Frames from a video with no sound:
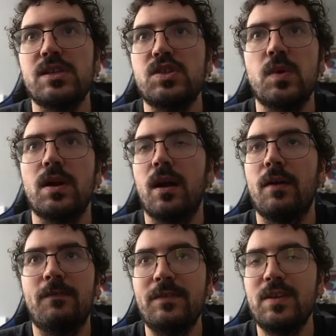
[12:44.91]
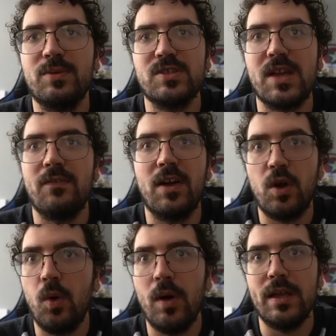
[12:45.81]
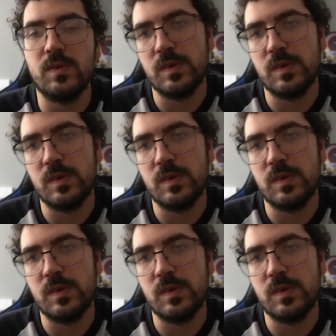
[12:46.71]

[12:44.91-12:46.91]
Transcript: two and or fifty percent of our coins,